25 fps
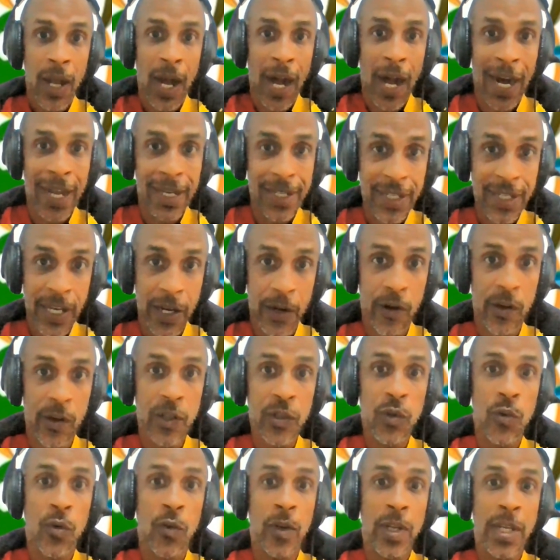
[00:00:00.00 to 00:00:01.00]
on
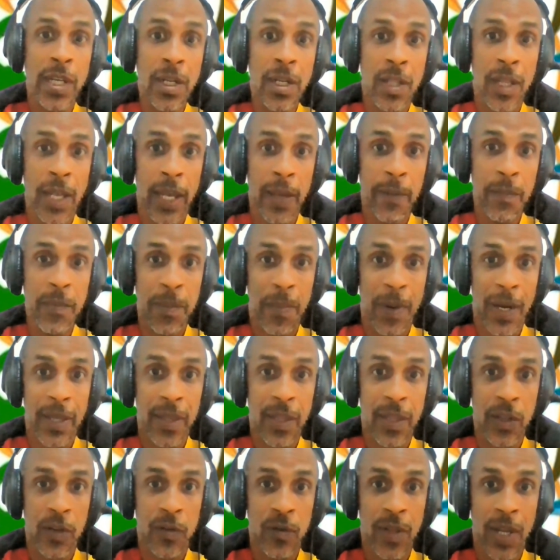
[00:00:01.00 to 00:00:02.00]
territory claimed by
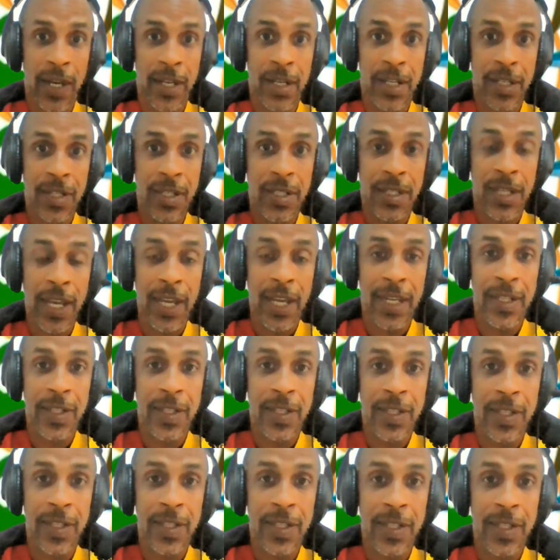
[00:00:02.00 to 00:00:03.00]
the United
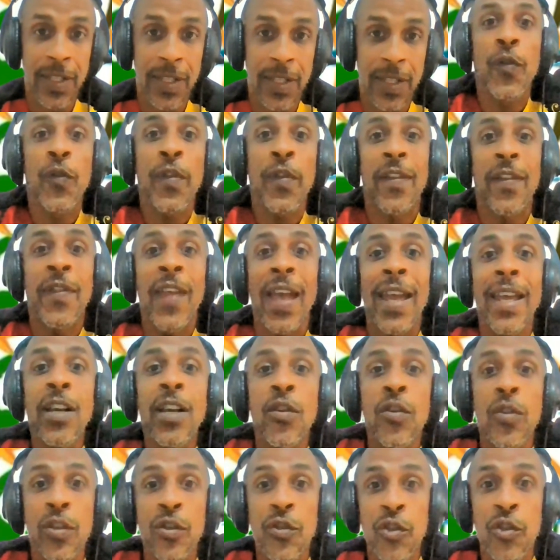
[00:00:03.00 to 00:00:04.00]
States so that they
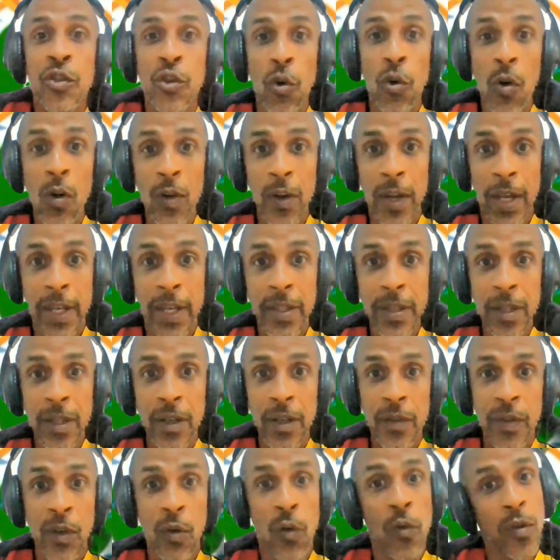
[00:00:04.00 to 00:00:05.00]
could join
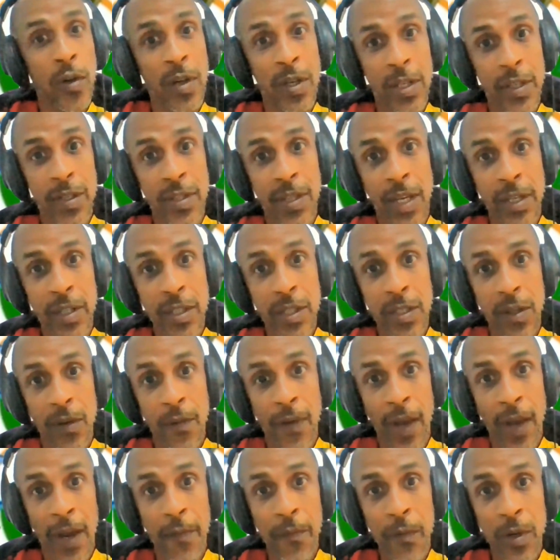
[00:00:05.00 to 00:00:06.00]
the Organization
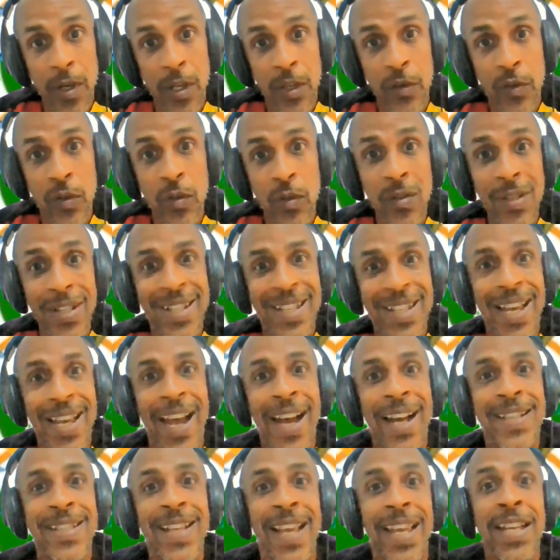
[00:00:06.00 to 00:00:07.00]
of African Unity
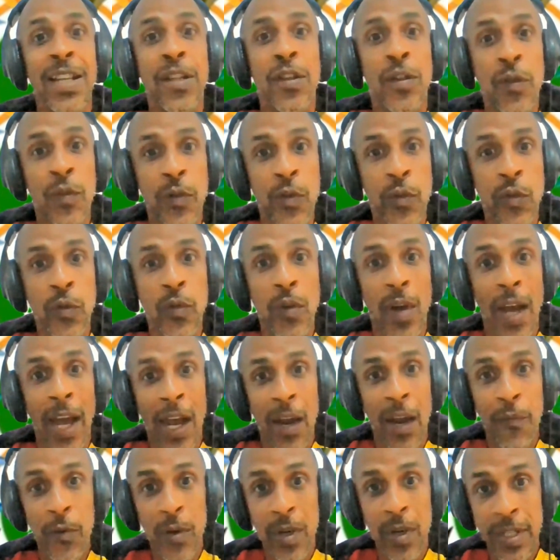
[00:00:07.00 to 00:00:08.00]
as a new
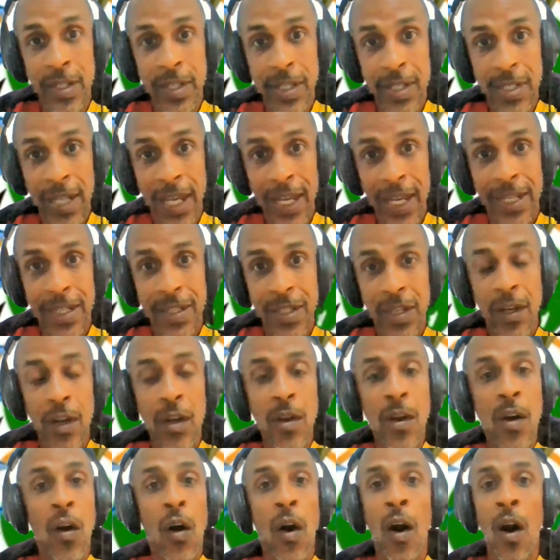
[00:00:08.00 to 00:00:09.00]
African state.
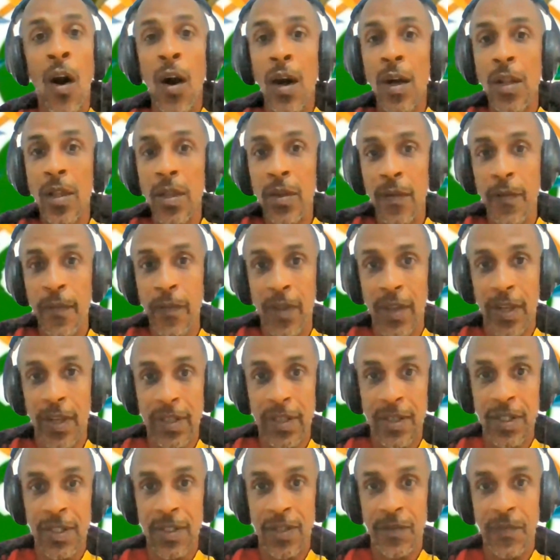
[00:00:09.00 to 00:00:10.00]
All of
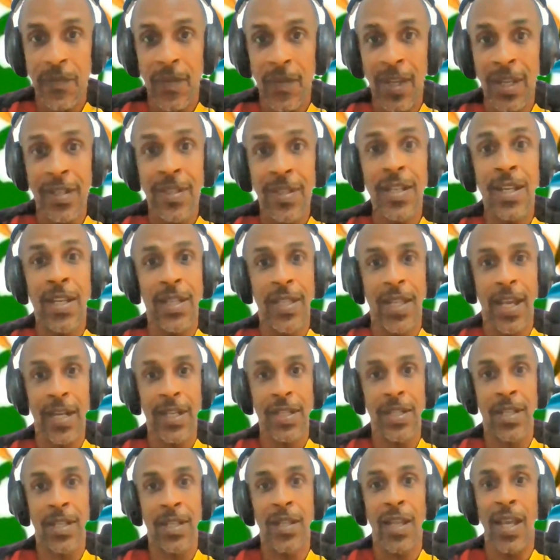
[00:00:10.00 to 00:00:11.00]
this is
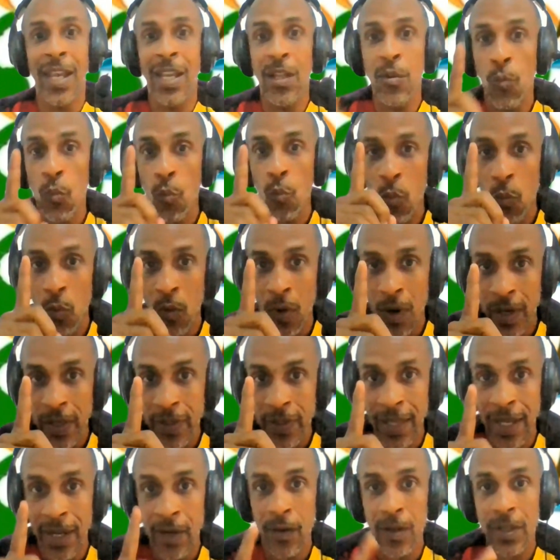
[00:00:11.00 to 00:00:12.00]
connected in
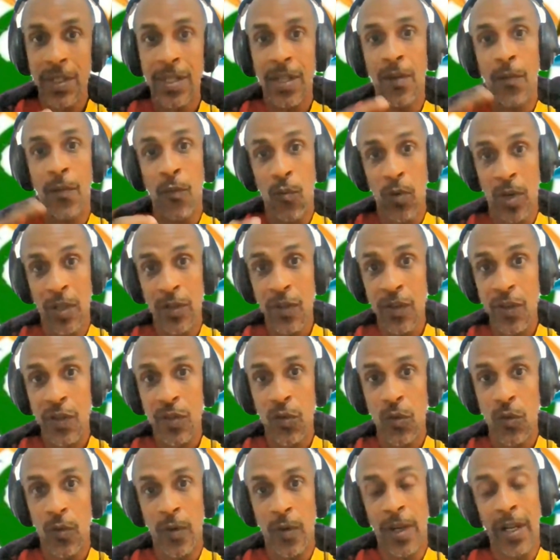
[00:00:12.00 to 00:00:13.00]
one narrative, one
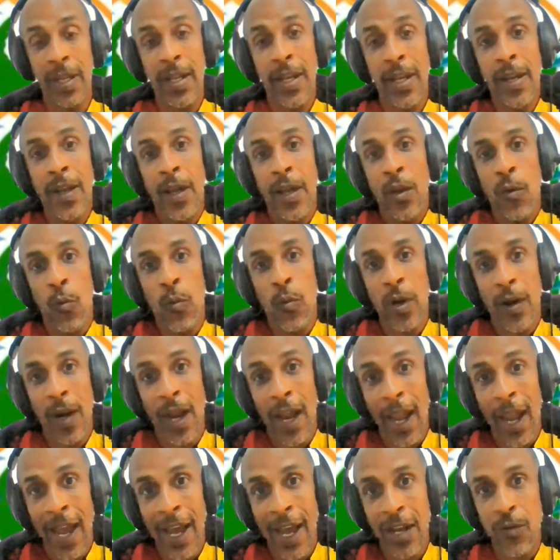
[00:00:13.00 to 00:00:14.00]
story,
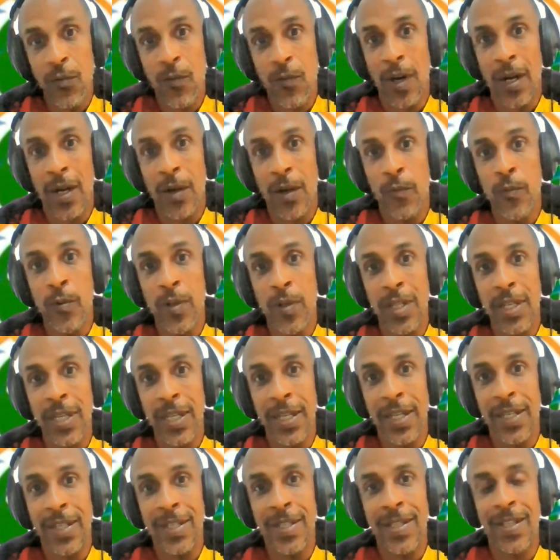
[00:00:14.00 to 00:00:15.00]
where Adwa
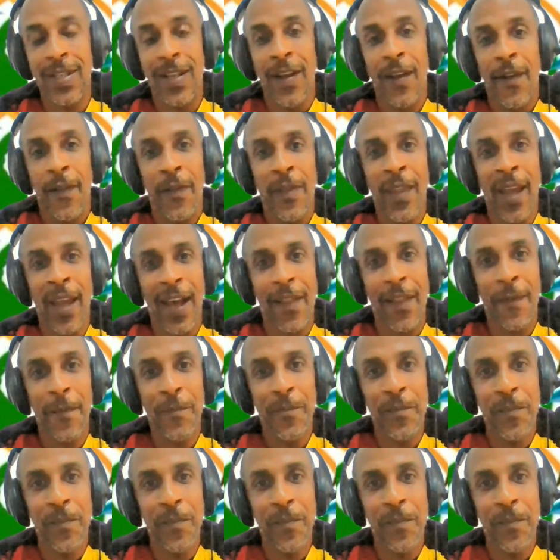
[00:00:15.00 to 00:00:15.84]
really is that.